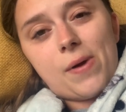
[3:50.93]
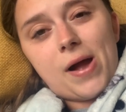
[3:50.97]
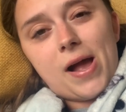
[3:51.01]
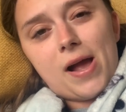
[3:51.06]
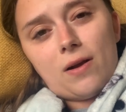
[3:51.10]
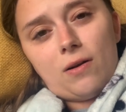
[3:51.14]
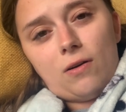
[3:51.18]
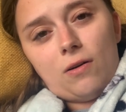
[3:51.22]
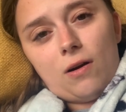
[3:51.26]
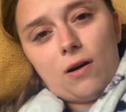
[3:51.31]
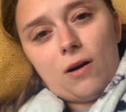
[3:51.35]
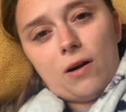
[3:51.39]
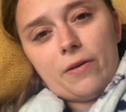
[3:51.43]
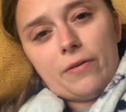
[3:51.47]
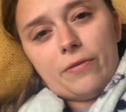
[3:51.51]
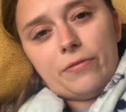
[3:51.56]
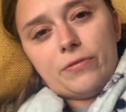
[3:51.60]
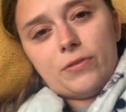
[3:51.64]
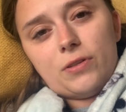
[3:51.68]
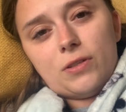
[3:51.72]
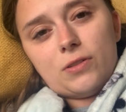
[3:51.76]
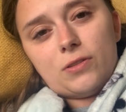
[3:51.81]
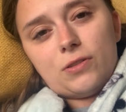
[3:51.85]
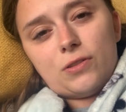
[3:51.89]

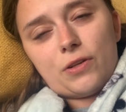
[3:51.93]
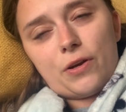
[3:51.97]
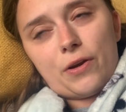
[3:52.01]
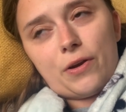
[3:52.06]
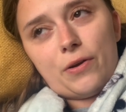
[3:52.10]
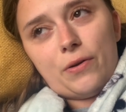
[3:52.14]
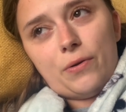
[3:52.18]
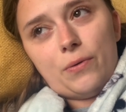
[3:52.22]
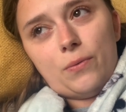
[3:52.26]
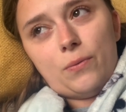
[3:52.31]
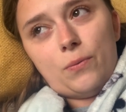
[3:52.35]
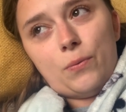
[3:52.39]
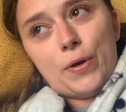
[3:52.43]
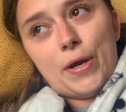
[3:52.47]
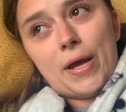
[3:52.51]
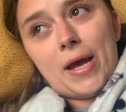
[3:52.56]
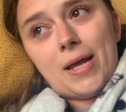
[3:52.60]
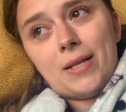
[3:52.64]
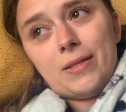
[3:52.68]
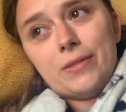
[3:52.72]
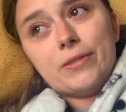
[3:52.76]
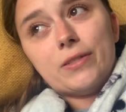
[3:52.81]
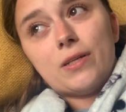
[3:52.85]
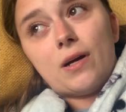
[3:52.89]
aircraft, so we
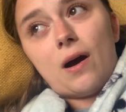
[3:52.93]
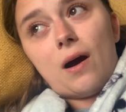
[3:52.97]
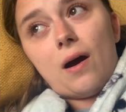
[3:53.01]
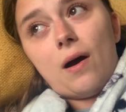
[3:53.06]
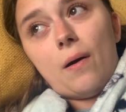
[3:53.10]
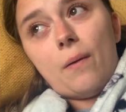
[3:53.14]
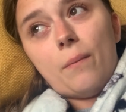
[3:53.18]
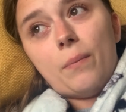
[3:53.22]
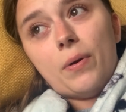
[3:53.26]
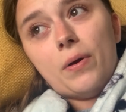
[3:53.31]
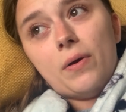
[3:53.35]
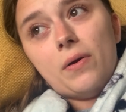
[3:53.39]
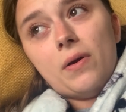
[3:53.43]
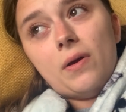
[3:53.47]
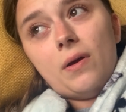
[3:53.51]
ended up